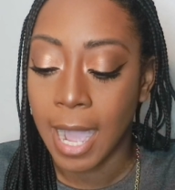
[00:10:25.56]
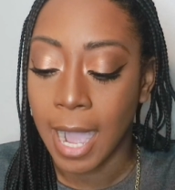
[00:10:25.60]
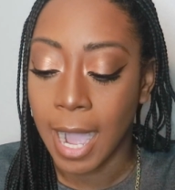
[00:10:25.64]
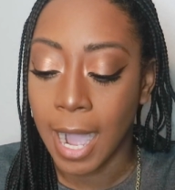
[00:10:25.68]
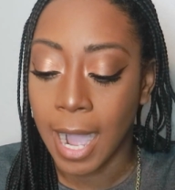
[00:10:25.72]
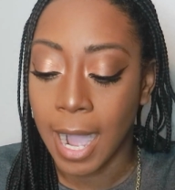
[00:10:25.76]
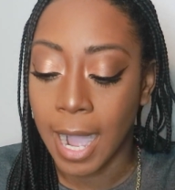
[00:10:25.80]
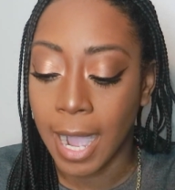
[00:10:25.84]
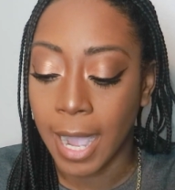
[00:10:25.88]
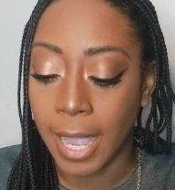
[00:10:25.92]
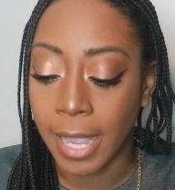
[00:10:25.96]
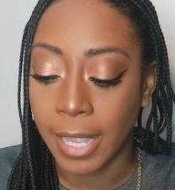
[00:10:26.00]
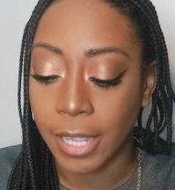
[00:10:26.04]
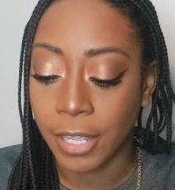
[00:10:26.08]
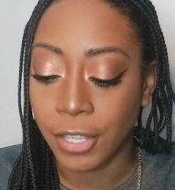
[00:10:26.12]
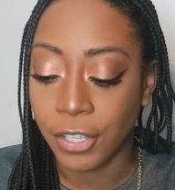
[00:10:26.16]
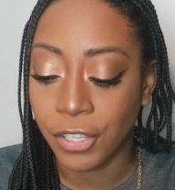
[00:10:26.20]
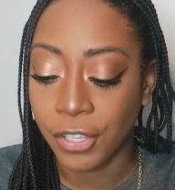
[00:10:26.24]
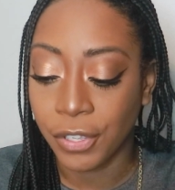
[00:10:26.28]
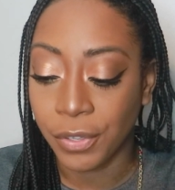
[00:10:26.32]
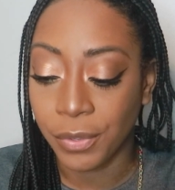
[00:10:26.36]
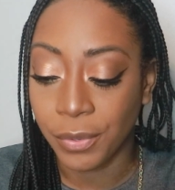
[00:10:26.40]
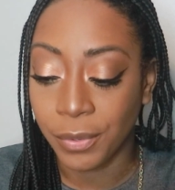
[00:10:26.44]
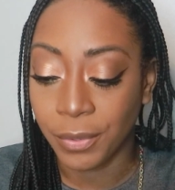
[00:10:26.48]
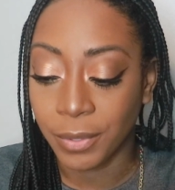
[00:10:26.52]
I
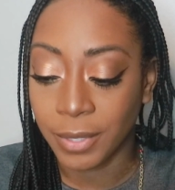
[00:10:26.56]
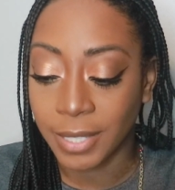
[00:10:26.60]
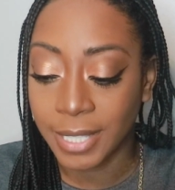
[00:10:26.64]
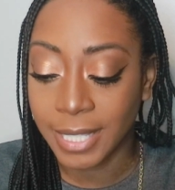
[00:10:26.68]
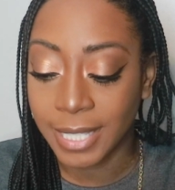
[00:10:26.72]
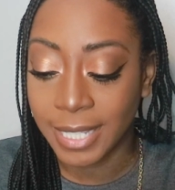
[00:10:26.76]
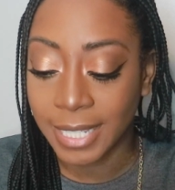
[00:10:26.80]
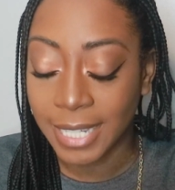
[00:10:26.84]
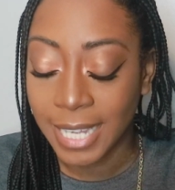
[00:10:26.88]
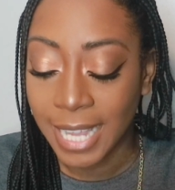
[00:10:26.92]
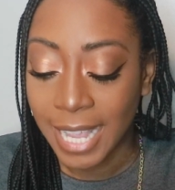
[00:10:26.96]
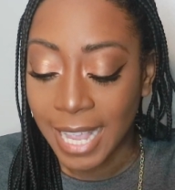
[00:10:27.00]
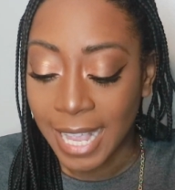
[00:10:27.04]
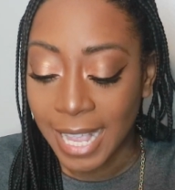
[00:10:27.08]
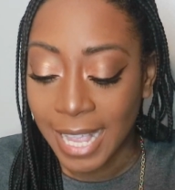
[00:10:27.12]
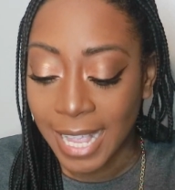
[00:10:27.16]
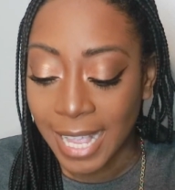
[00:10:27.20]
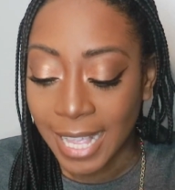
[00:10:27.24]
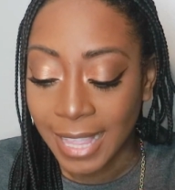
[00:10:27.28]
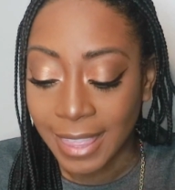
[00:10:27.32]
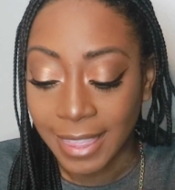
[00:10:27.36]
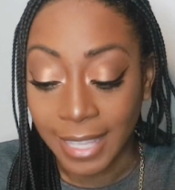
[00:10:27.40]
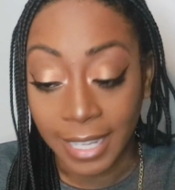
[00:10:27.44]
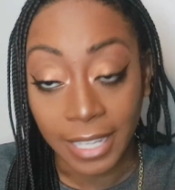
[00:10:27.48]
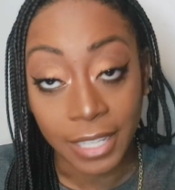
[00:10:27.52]
used,
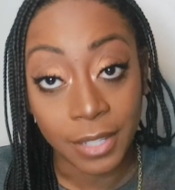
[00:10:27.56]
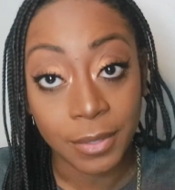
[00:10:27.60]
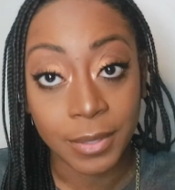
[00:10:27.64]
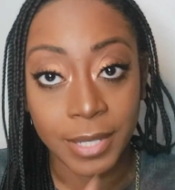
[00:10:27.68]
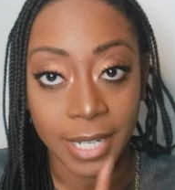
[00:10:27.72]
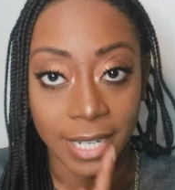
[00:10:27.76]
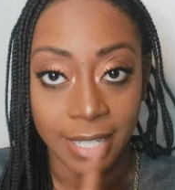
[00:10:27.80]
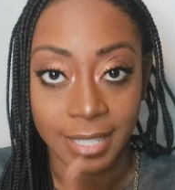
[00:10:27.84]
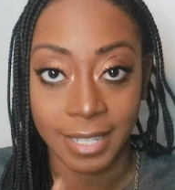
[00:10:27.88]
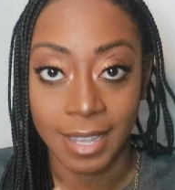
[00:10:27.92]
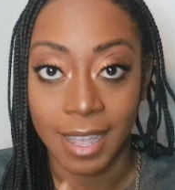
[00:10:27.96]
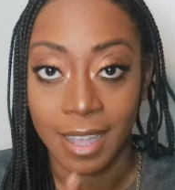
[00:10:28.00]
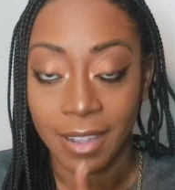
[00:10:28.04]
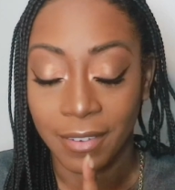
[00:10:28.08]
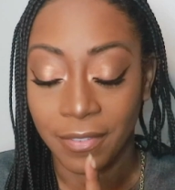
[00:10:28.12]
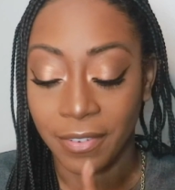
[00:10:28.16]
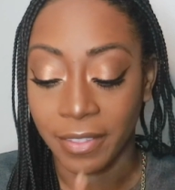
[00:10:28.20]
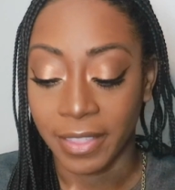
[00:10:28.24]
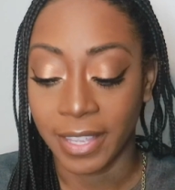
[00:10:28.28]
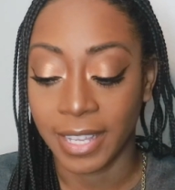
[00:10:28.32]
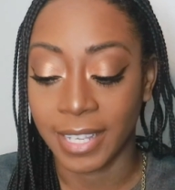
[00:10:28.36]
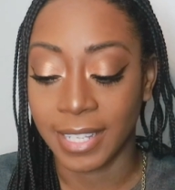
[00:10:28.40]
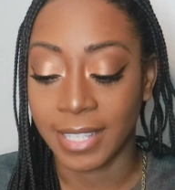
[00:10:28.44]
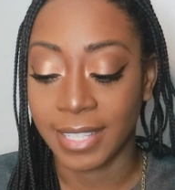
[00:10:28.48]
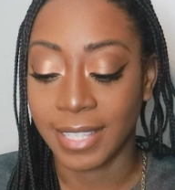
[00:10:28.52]
thank you TikTok for
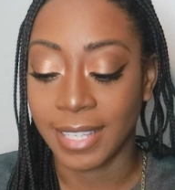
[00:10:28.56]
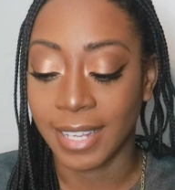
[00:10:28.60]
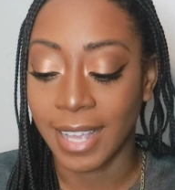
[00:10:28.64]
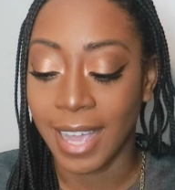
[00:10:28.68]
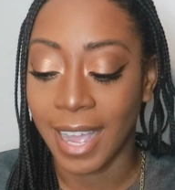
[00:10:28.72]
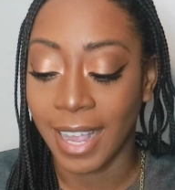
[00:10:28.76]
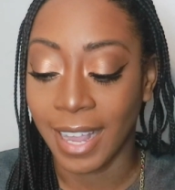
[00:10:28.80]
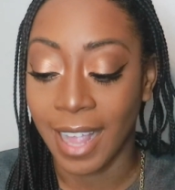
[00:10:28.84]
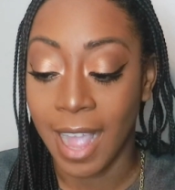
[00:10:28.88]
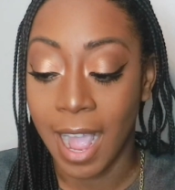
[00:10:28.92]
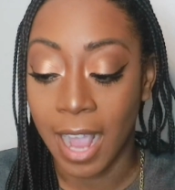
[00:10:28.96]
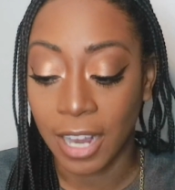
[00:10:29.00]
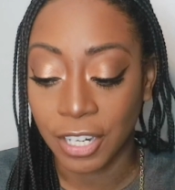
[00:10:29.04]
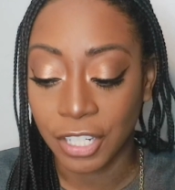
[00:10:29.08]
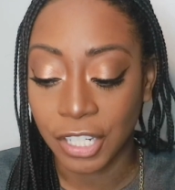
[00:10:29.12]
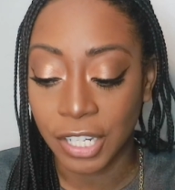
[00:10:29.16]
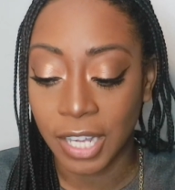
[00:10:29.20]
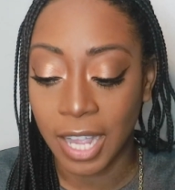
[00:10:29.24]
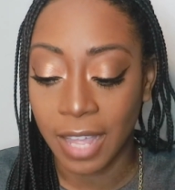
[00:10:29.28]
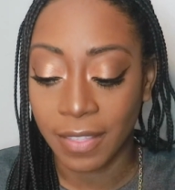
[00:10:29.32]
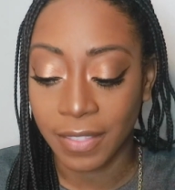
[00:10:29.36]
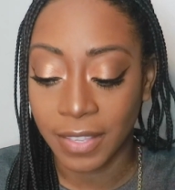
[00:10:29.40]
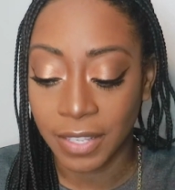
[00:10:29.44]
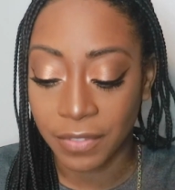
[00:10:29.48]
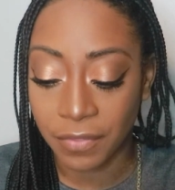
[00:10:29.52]
this. I actually
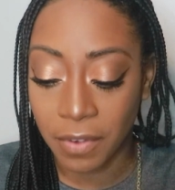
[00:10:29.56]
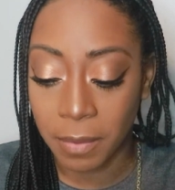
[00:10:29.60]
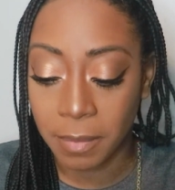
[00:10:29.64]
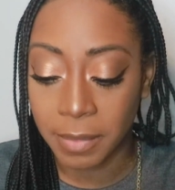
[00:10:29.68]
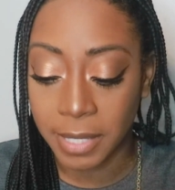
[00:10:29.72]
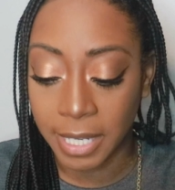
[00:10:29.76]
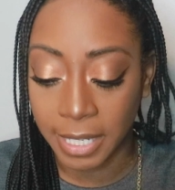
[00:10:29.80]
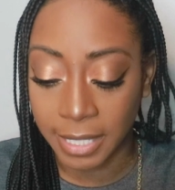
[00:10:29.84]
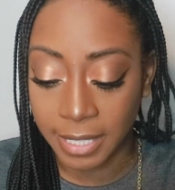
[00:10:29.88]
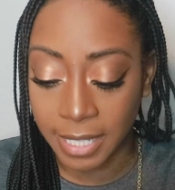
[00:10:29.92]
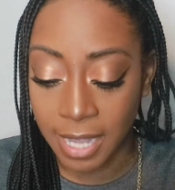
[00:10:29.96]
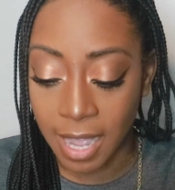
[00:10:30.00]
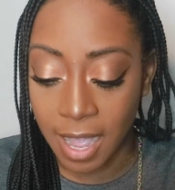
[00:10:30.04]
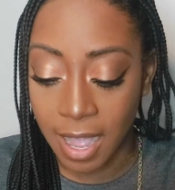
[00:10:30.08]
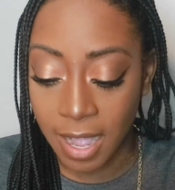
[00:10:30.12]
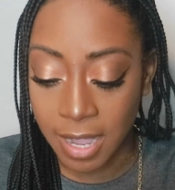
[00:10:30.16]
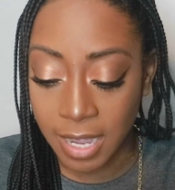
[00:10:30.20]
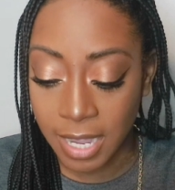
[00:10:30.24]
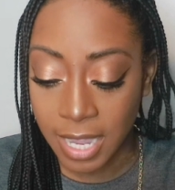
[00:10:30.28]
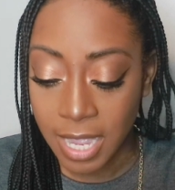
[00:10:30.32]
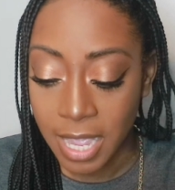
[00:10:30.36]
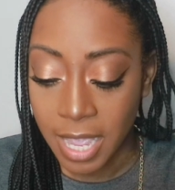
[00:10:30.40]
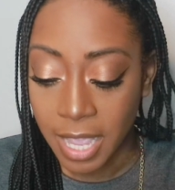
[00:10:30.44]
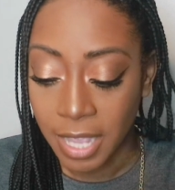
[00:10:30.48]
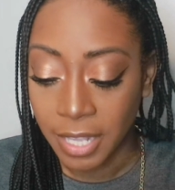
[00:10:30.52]
got this from
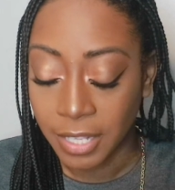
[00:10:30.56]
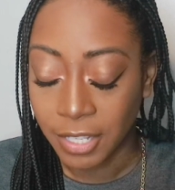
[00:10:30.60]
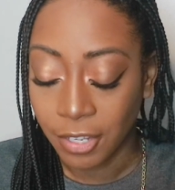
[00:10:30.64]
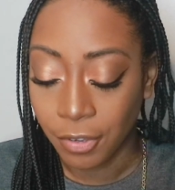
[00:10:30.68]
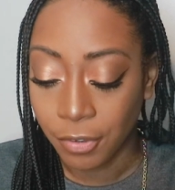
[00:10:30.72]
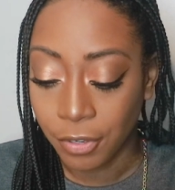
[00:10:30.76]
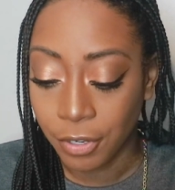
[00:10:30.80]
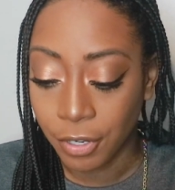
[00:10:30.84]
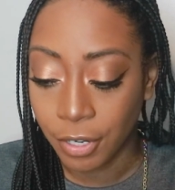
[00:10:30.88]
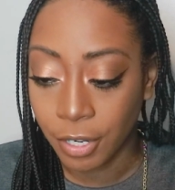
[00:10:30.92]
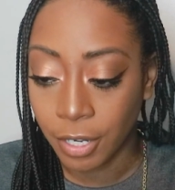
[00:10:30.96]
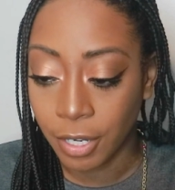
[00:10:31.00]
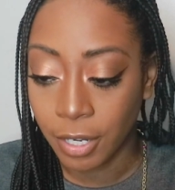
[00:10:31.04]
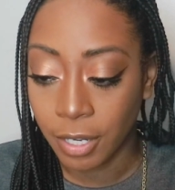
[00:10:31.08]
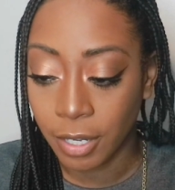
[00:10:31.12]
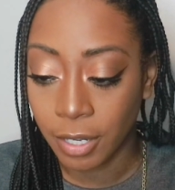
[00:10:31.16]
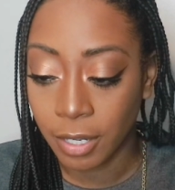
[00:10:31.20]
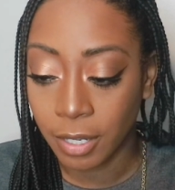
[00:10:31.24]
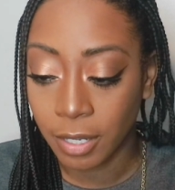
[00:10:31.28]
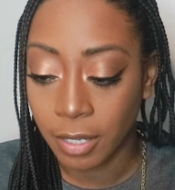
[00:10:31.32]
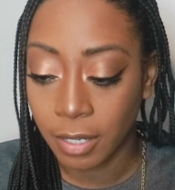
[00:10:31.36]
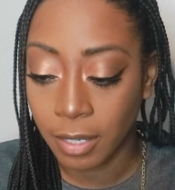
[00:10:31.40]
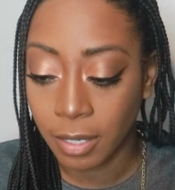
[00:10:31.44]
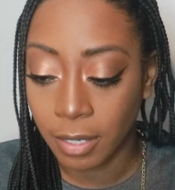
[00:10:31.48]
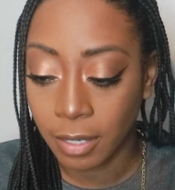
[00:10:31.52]
TikTok. So you're
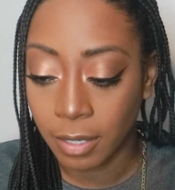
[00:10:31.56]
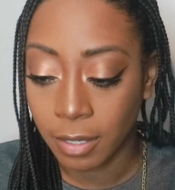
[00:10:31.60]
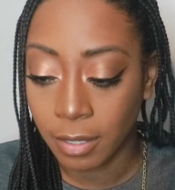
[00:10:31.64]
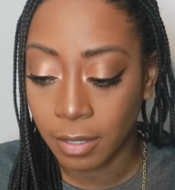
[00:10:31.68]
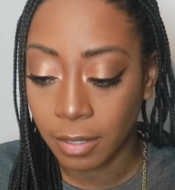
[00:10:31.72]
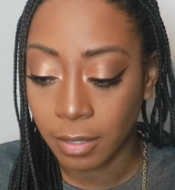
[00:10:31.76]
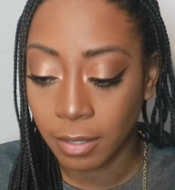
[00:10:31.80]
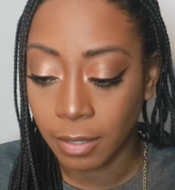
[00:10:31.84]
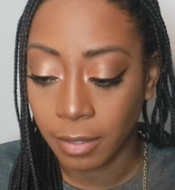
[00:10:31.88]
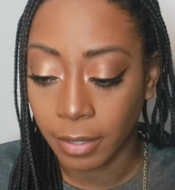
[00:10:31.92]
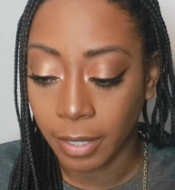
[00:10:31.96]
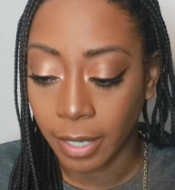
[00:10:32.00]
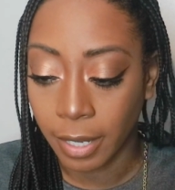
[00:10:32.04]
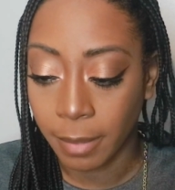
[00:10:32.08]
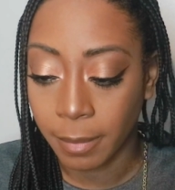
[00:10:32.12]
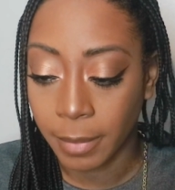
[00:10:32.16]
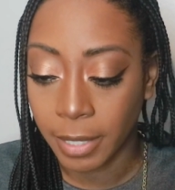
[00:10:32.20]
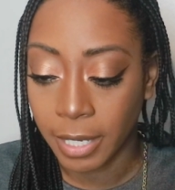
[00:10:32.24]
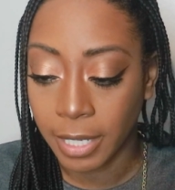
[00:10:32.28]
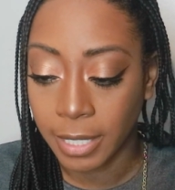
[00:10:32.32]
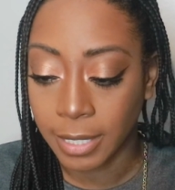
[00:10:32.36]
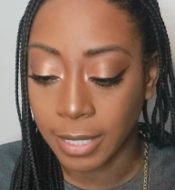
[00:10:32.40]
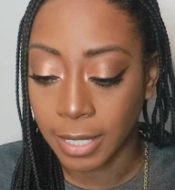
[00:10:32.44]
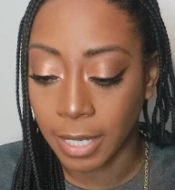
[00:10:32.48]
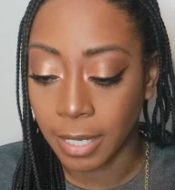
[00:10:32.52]
gonna, okay, I'm gonna
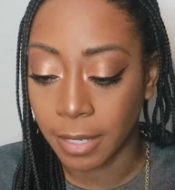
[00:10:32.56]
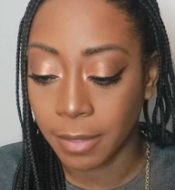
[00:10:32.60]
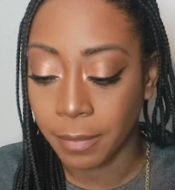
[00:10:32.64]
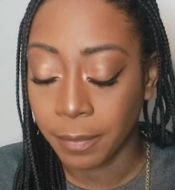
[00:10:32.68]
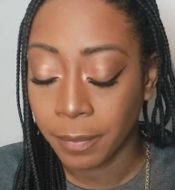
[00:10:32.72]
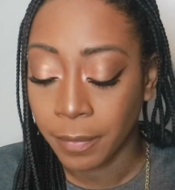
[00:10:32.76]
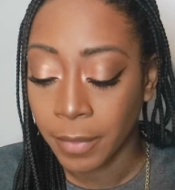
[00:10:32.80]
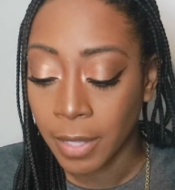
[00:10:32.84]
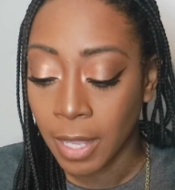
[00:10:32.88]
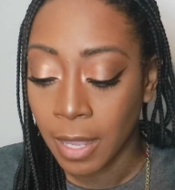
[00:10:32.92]
hit done.